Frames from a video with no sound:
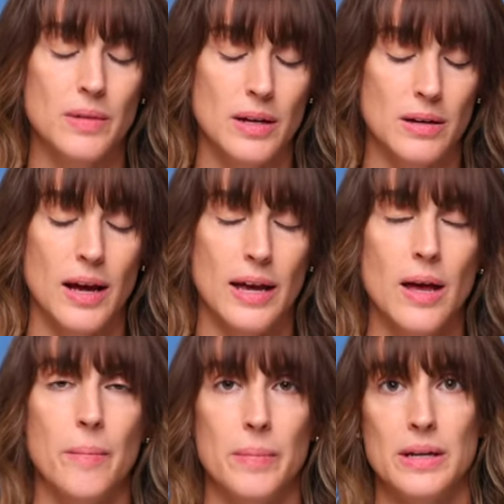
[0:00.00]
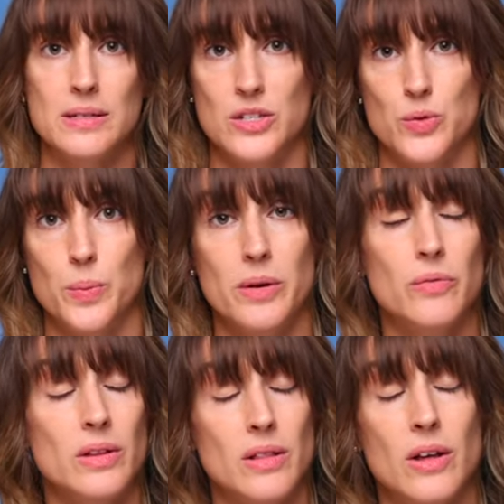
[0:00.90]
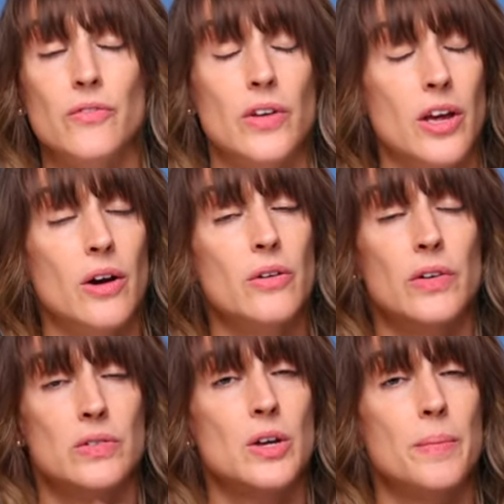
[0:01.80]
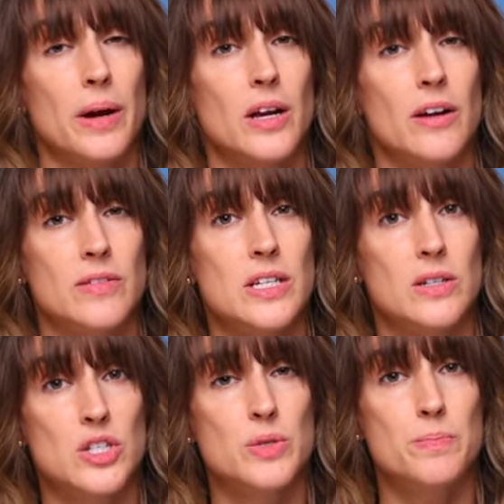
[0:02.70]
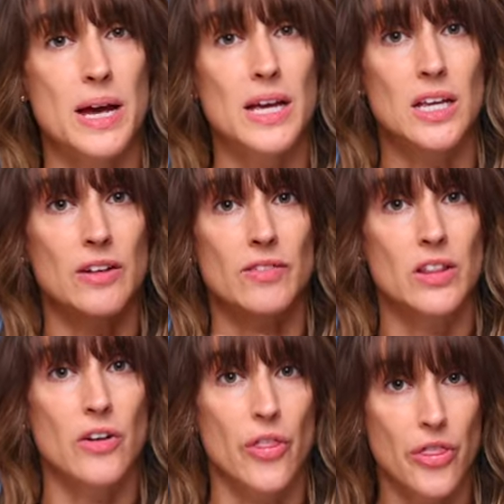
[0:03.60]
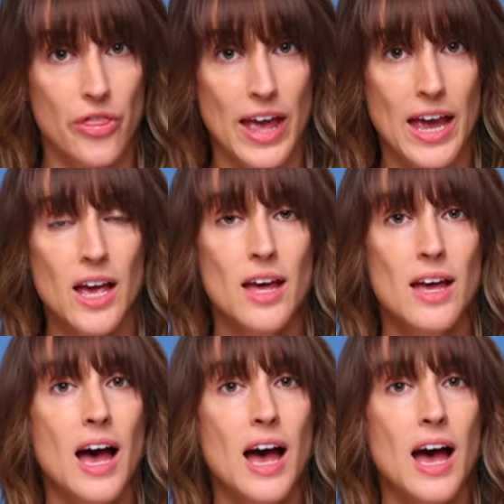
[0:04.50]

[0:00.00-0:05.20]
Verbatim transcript: and I am, because this would be a really long video if I was comparing every single spec and every little thing.